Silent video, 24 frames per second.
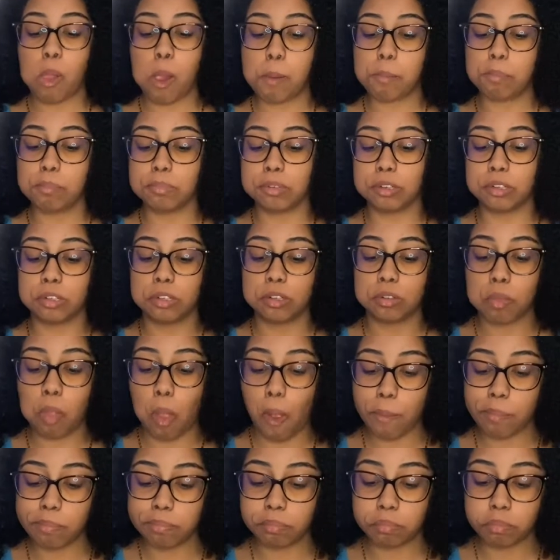But
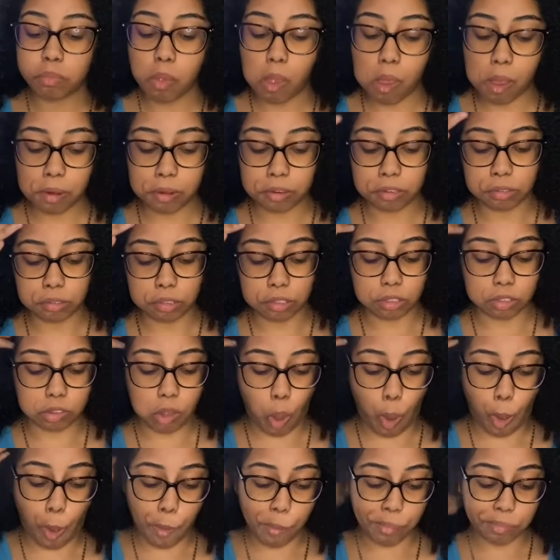anyways,
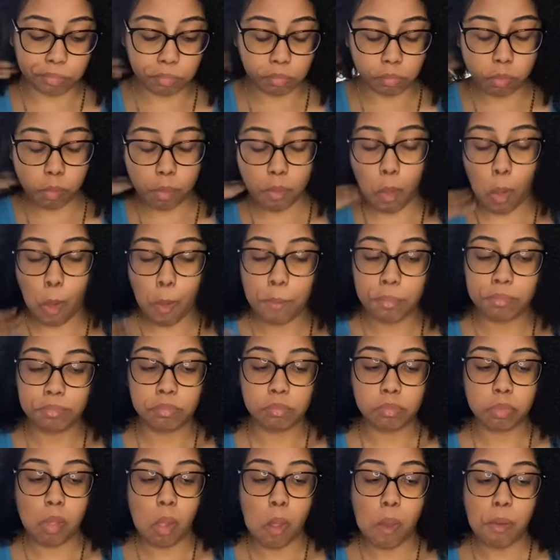um,
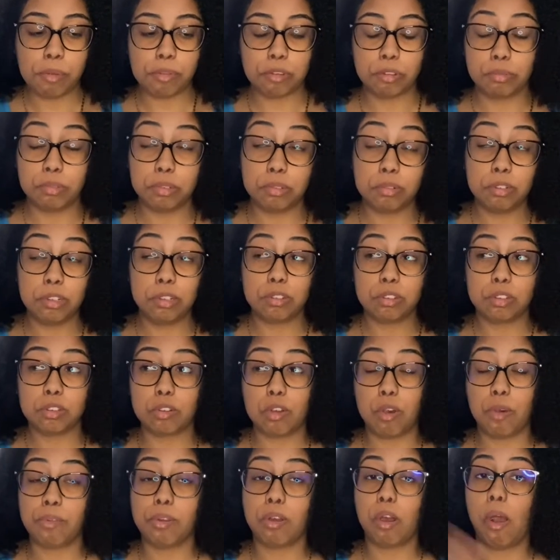so we used to
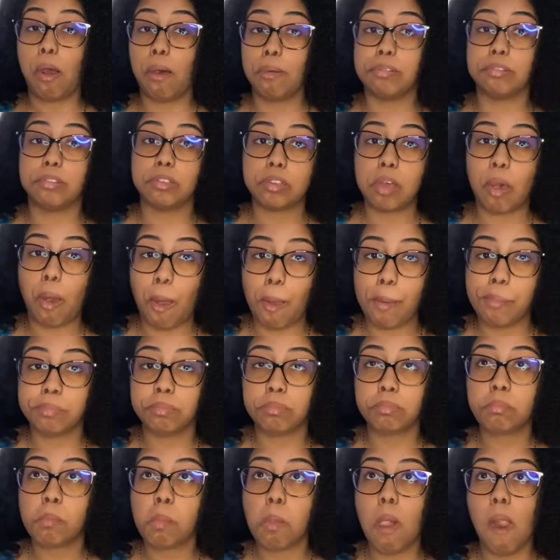go there all the time.
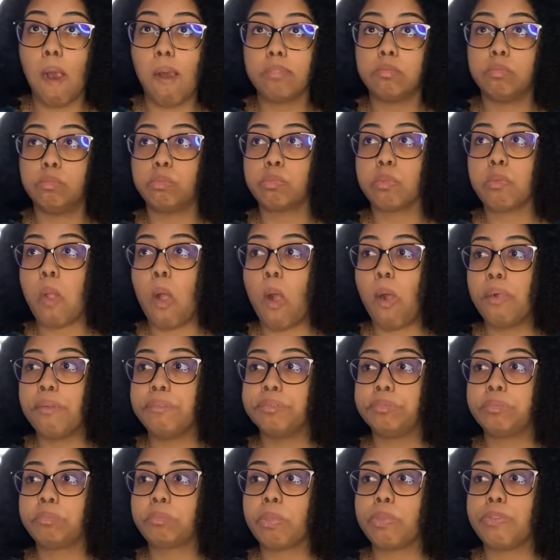
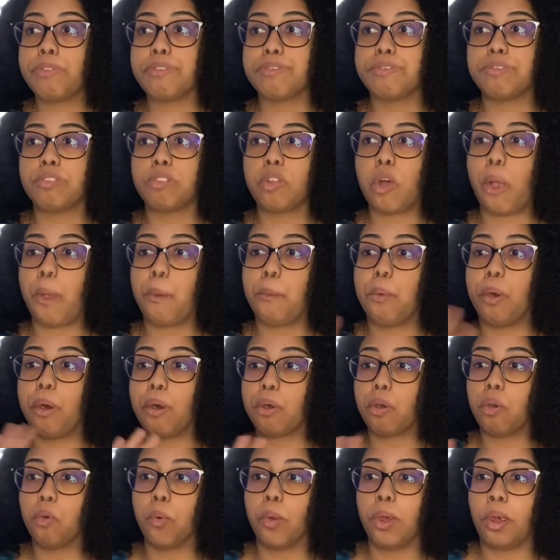Just to, like
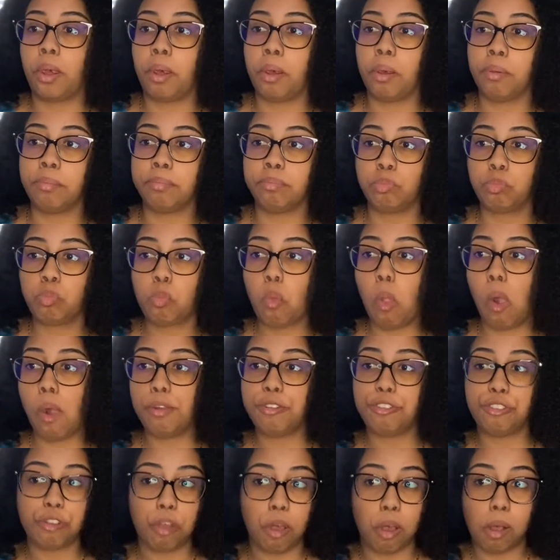walk around,
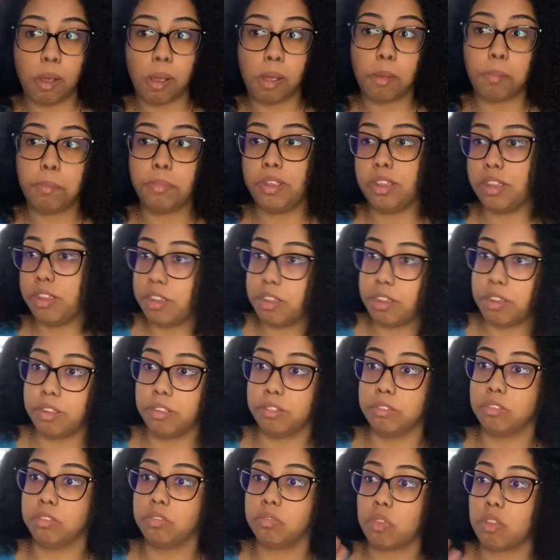shop, eat,
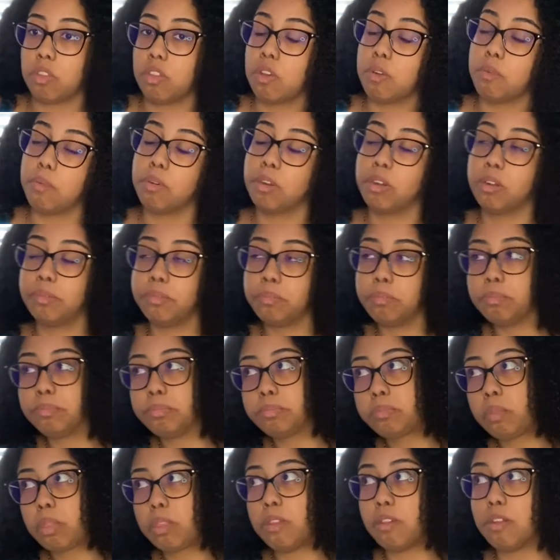you know what
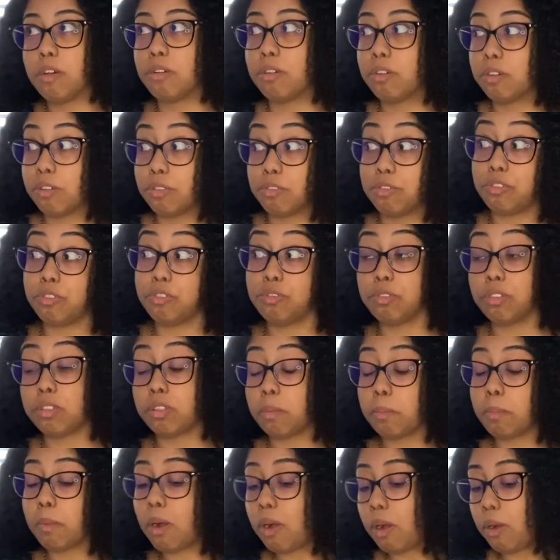you know girls do at the
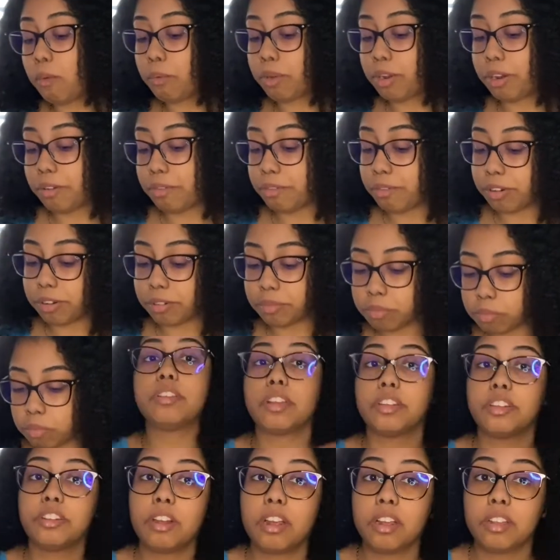mall whatever i
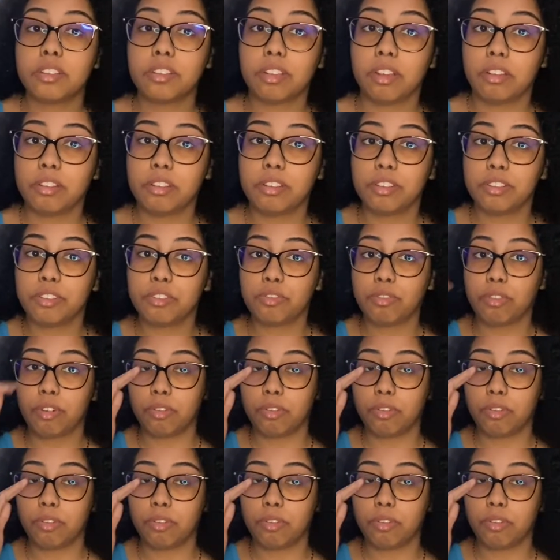tried telling the story